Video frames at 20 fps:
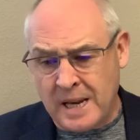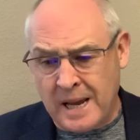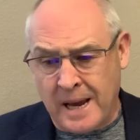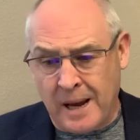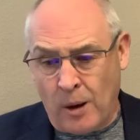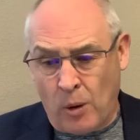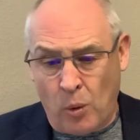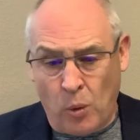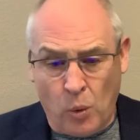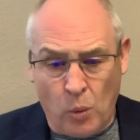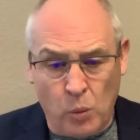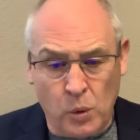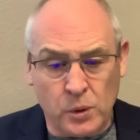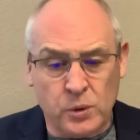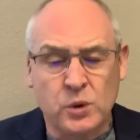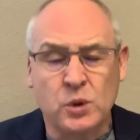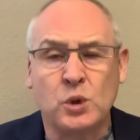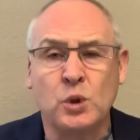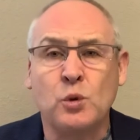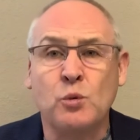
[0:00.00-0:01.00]
now will
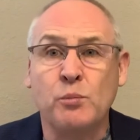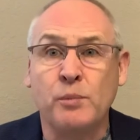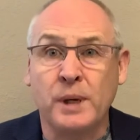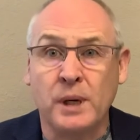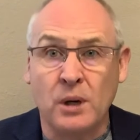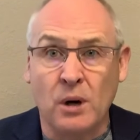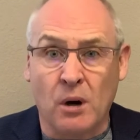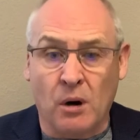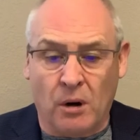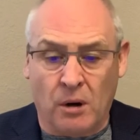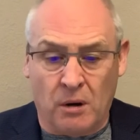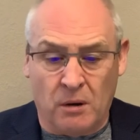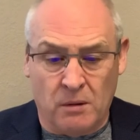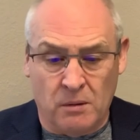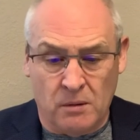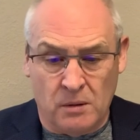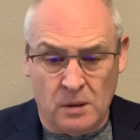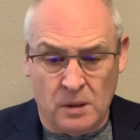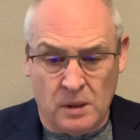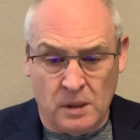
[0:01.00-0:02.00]
soon be gone,
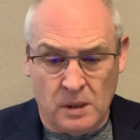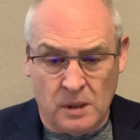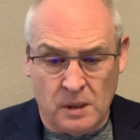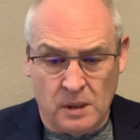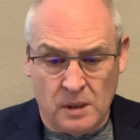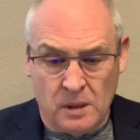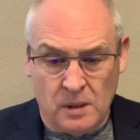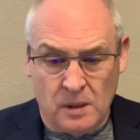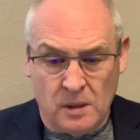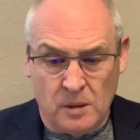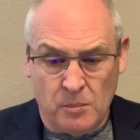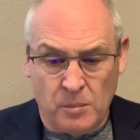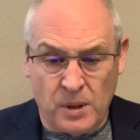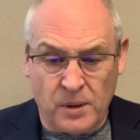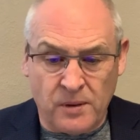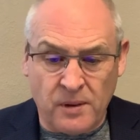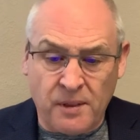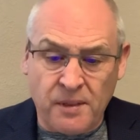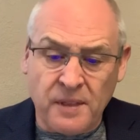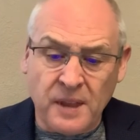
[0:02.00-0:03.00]

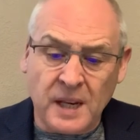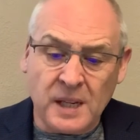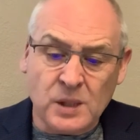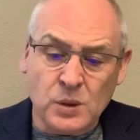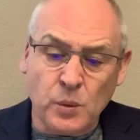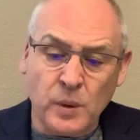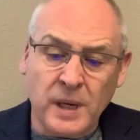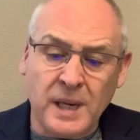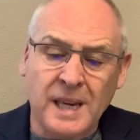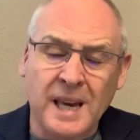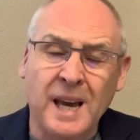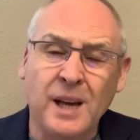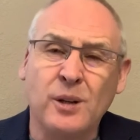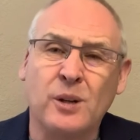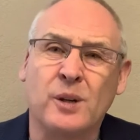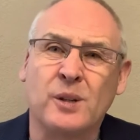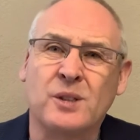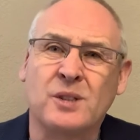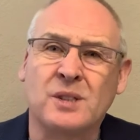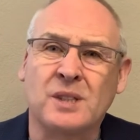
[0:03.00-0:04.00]
but the things we
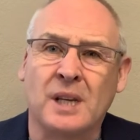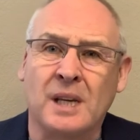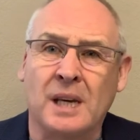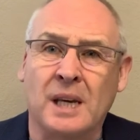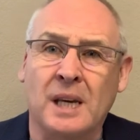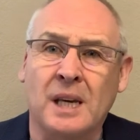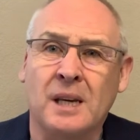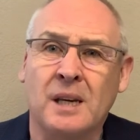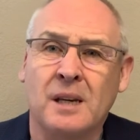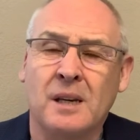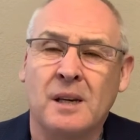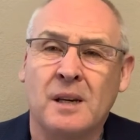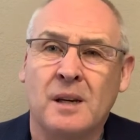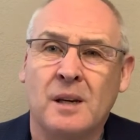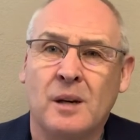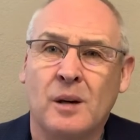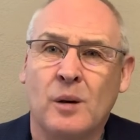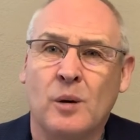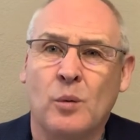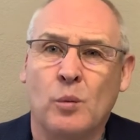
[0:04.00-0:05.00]
cannot see
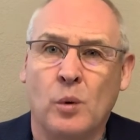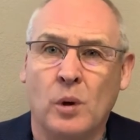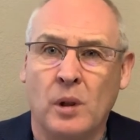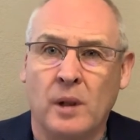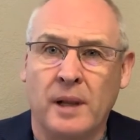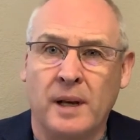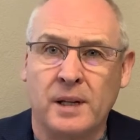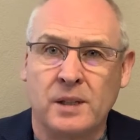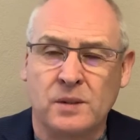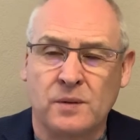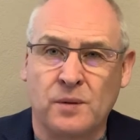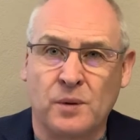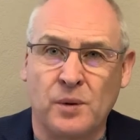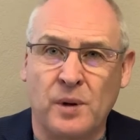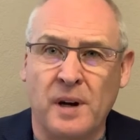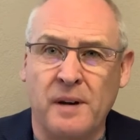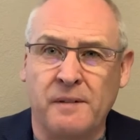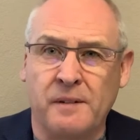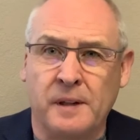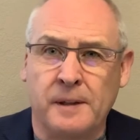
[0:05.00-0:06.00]
will last
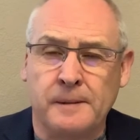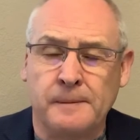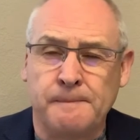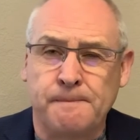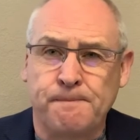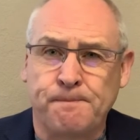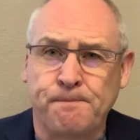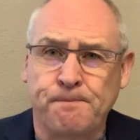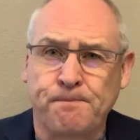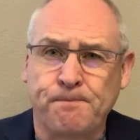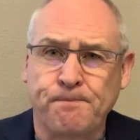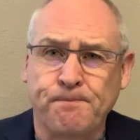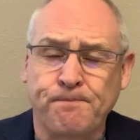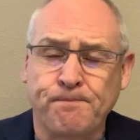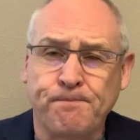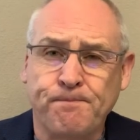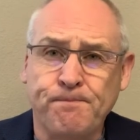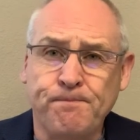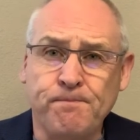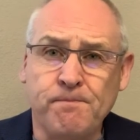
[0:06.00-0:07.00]
forever.
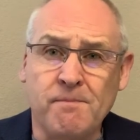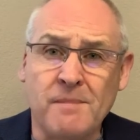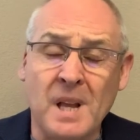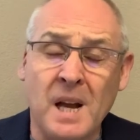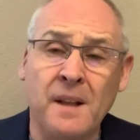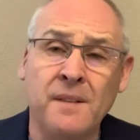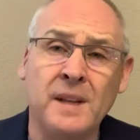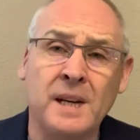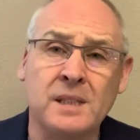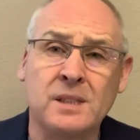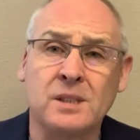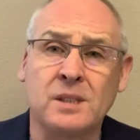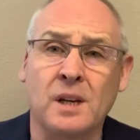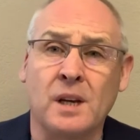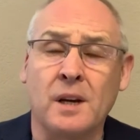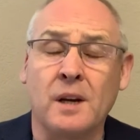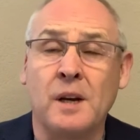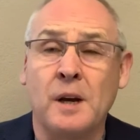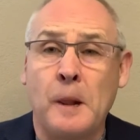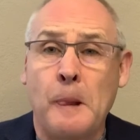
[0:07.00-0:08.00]
And that's
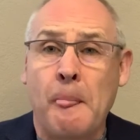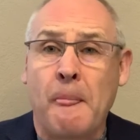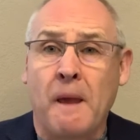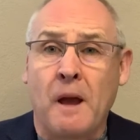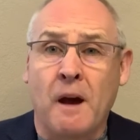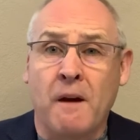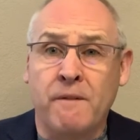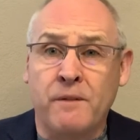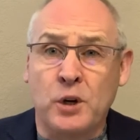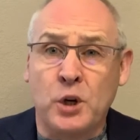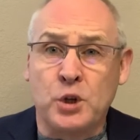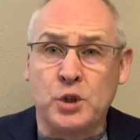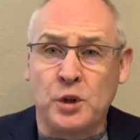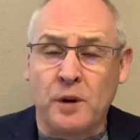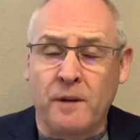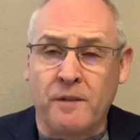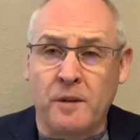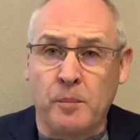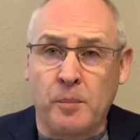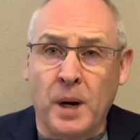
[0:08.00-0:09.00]
a, a version
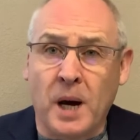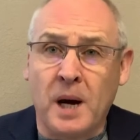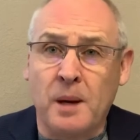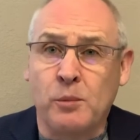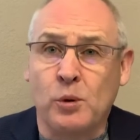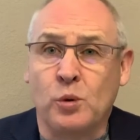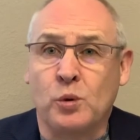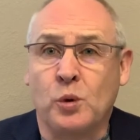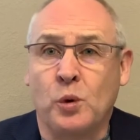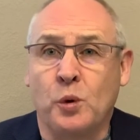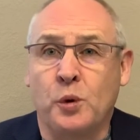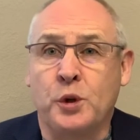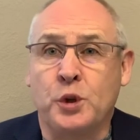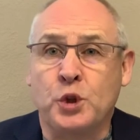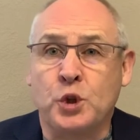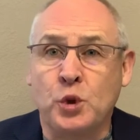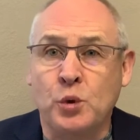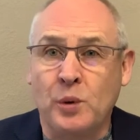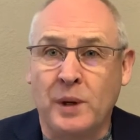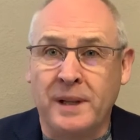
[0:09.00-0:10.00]
of the Bible called the
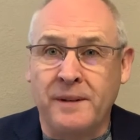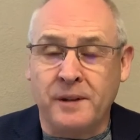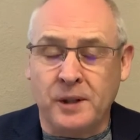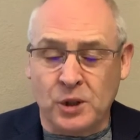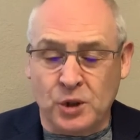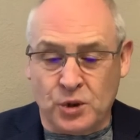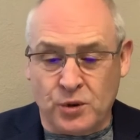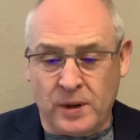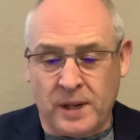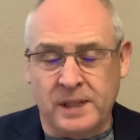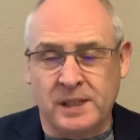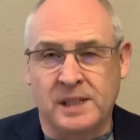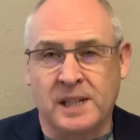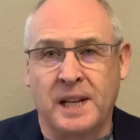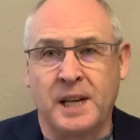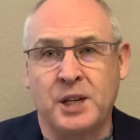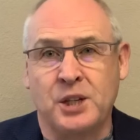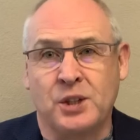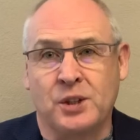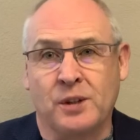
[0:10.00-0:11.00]
New Living
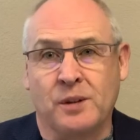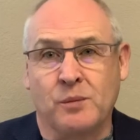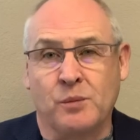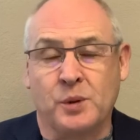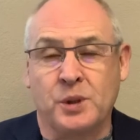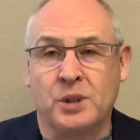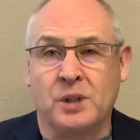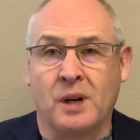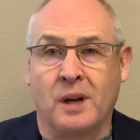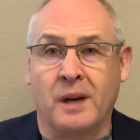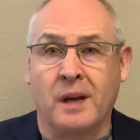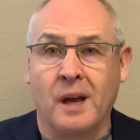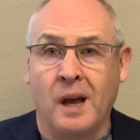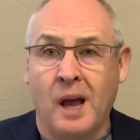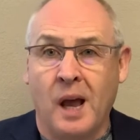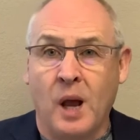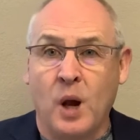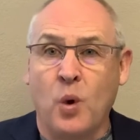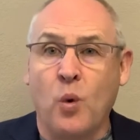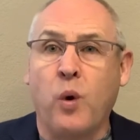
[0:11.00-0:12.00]
Translation, which I
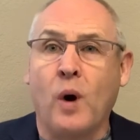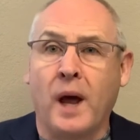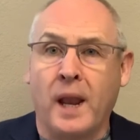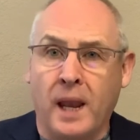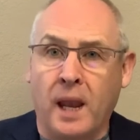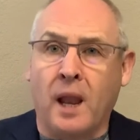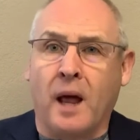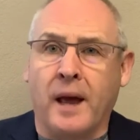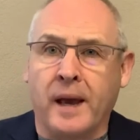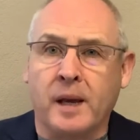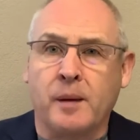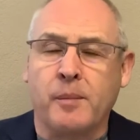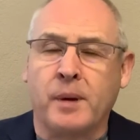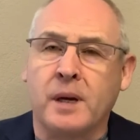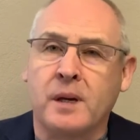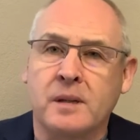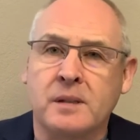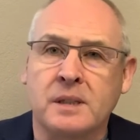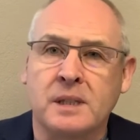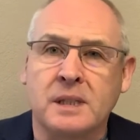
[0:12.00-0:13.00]
quite like
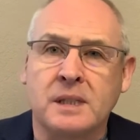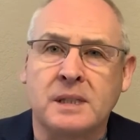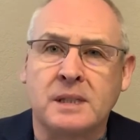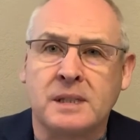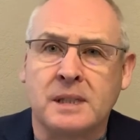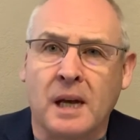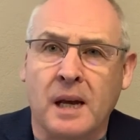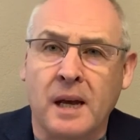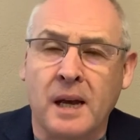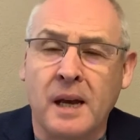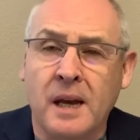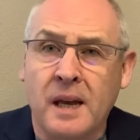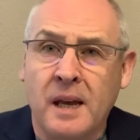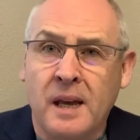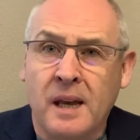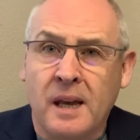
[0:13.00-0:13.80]
because it's, uh,